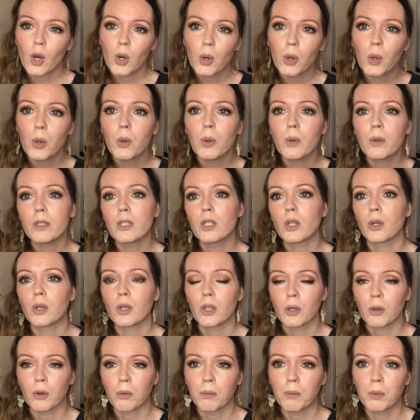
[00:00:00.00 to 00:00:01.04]
who
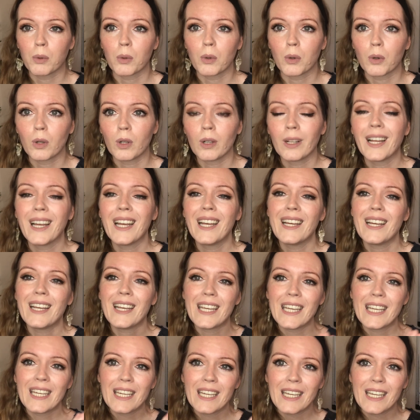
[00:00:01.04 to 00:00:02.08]
took your ball?
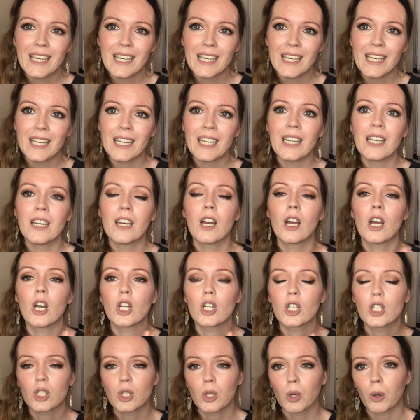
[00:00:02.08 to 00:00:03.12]
He
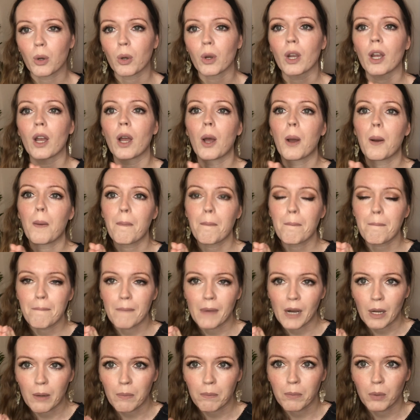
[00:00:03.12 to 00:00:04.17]
took
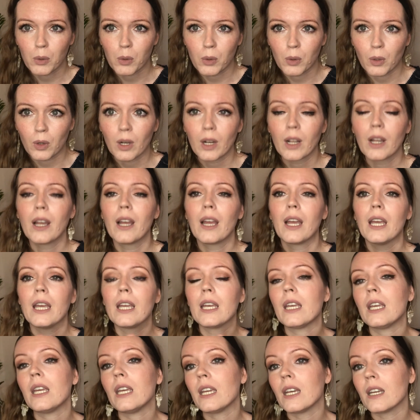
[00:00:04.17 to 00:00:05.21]
my ball.
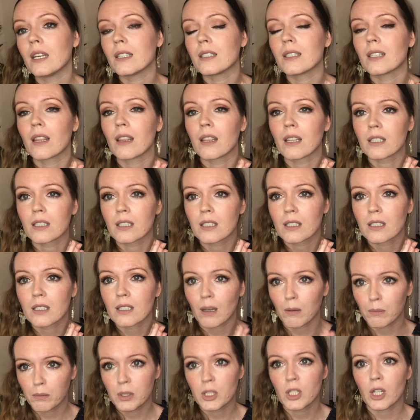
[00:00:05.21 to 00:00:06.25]
He is the
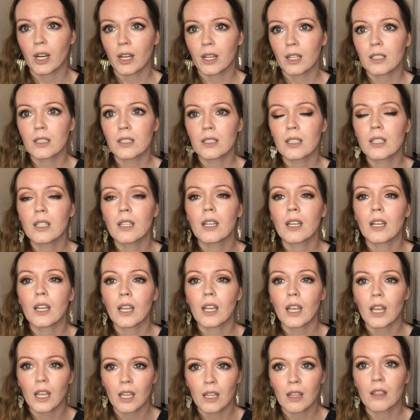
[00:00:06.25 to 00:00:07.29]
subject
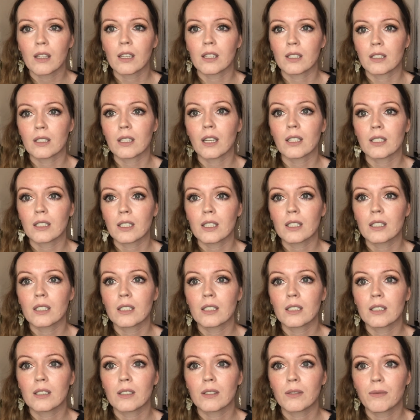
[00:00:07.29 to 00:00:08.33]
in this
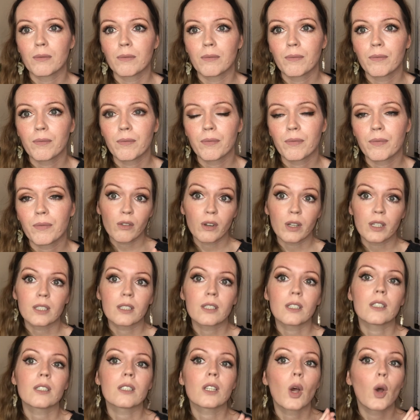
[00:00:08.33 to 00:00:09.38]
sentence.
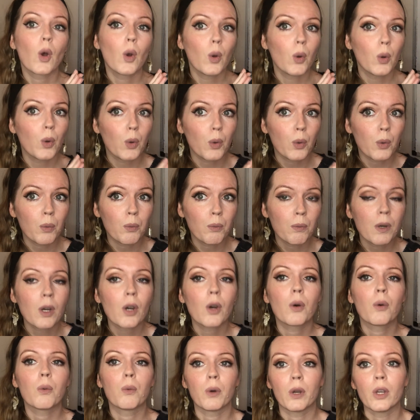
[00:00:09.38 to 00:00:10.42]
Versus, whom
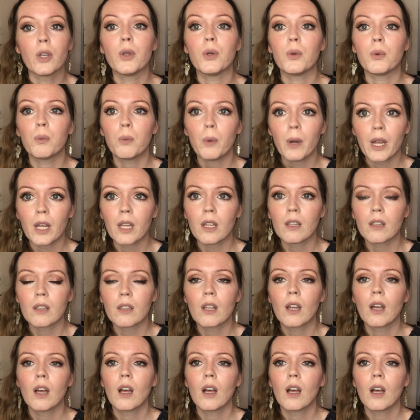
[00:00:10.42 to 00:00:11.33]
were you with?